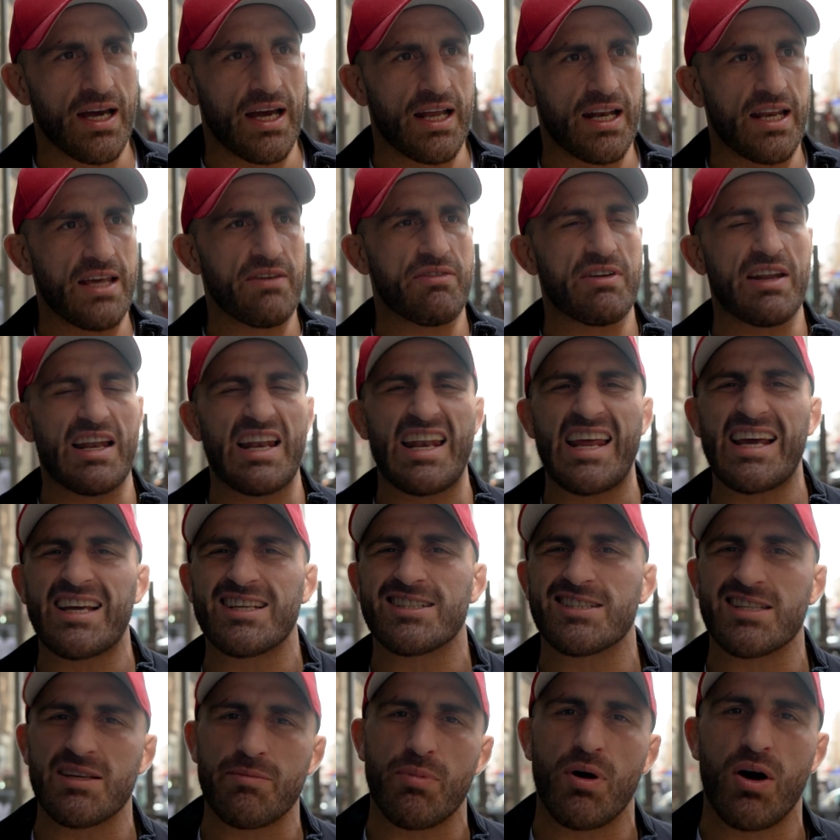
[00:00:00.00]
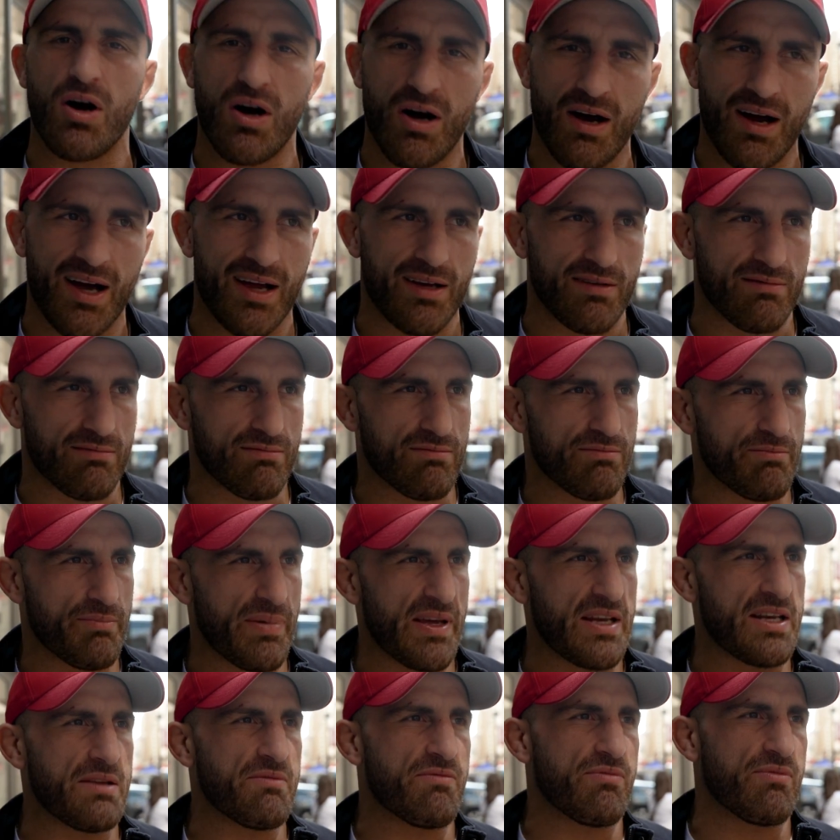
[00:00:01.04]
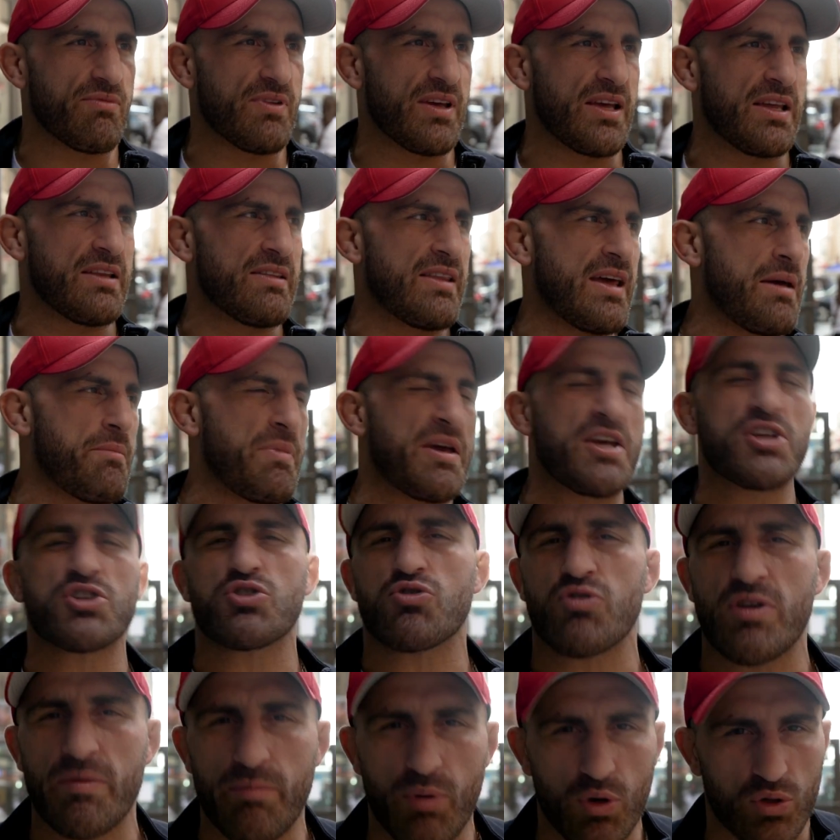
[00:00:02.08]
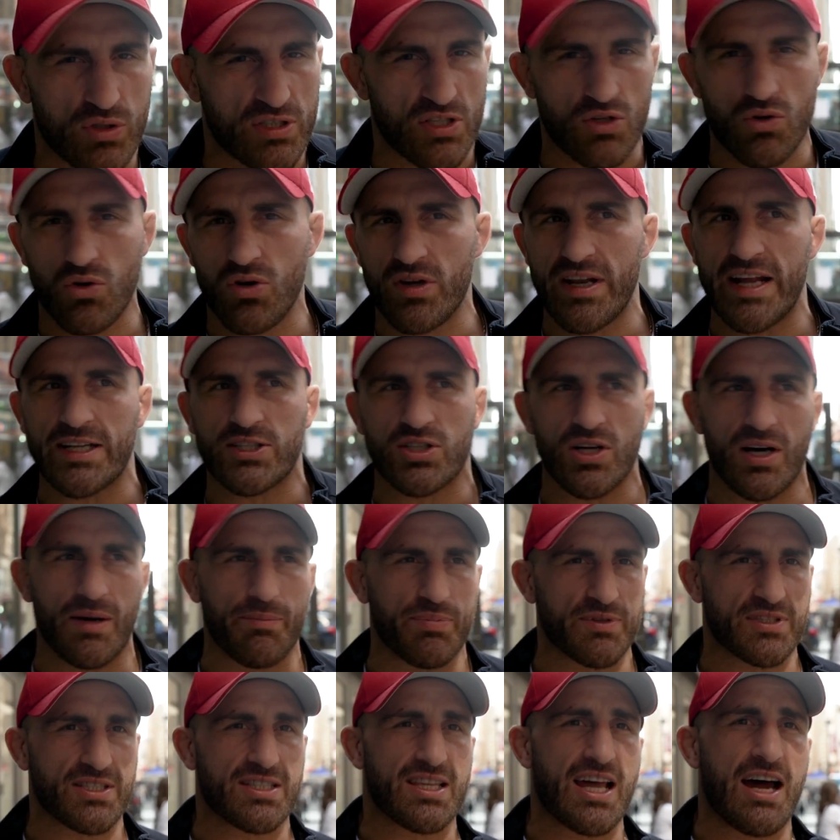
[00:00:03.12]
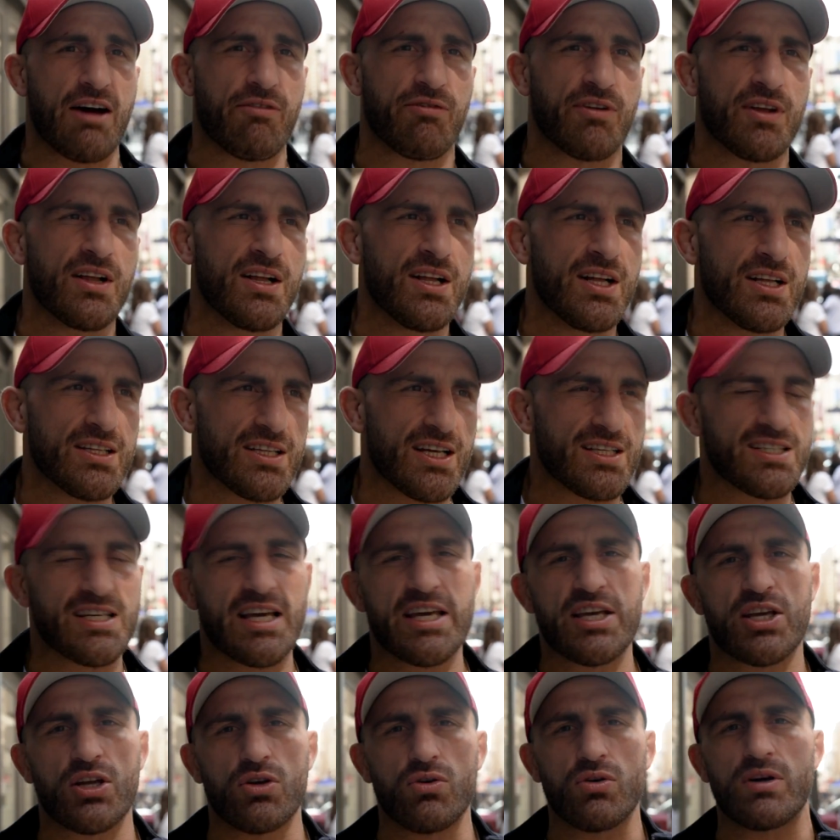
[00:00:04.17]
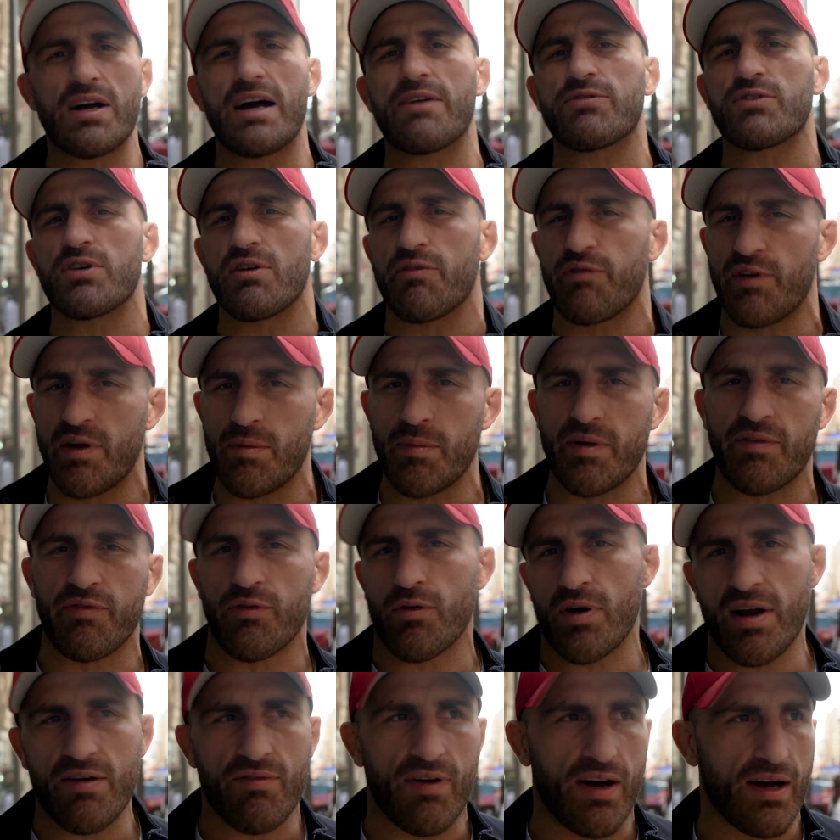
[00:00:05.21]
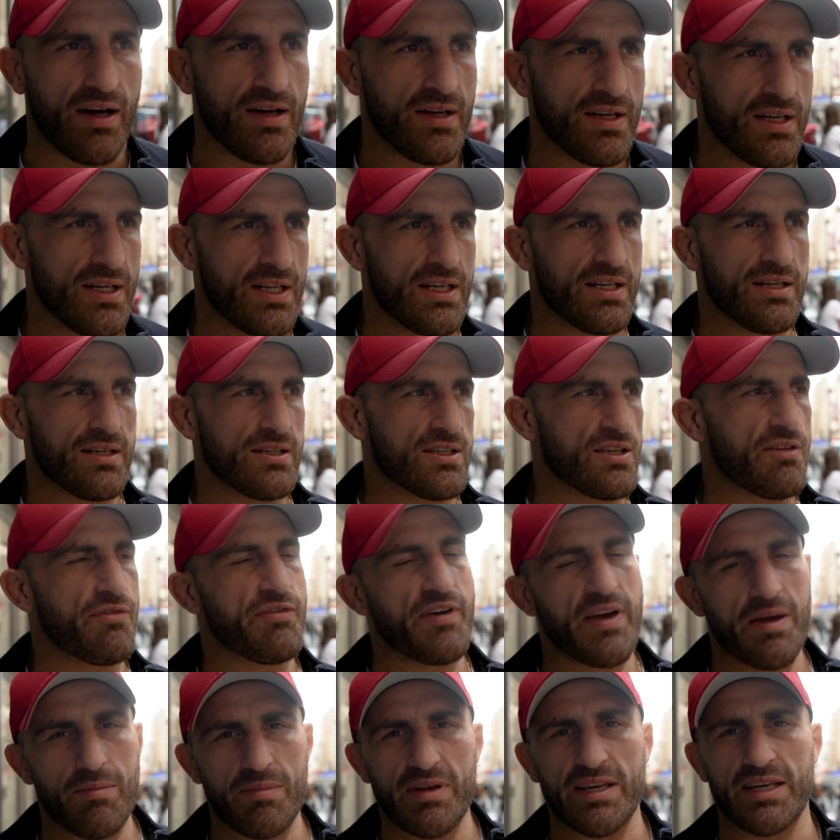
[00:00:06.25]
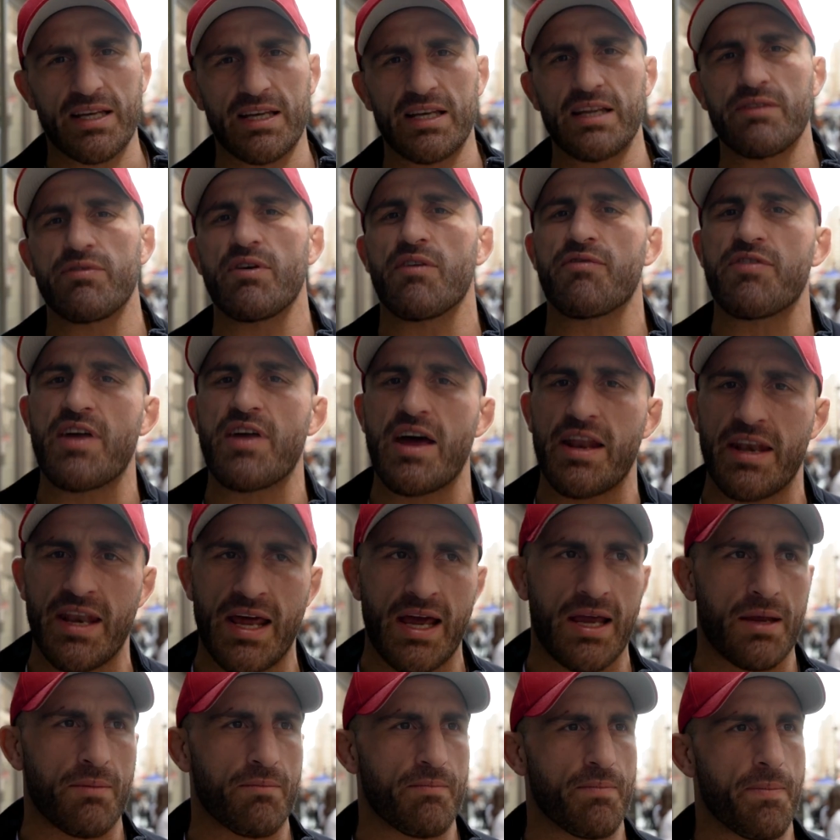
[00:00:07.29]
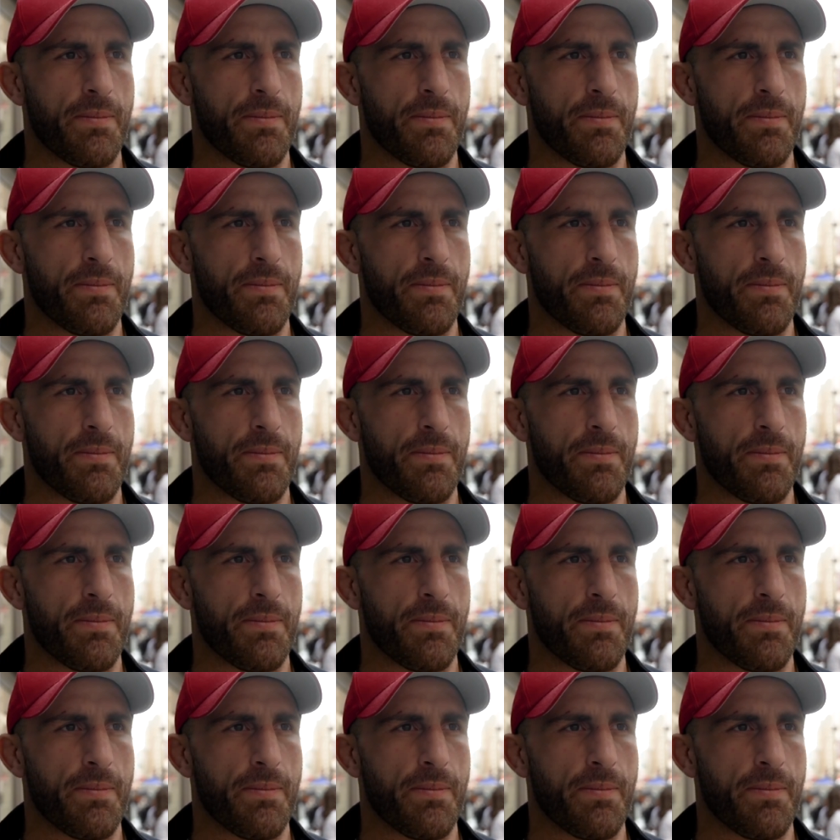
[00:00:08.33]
and leaving a legacy behind, being in them history books and all that type of stuff. That's how you can look after your family forever. Your family can live off that name.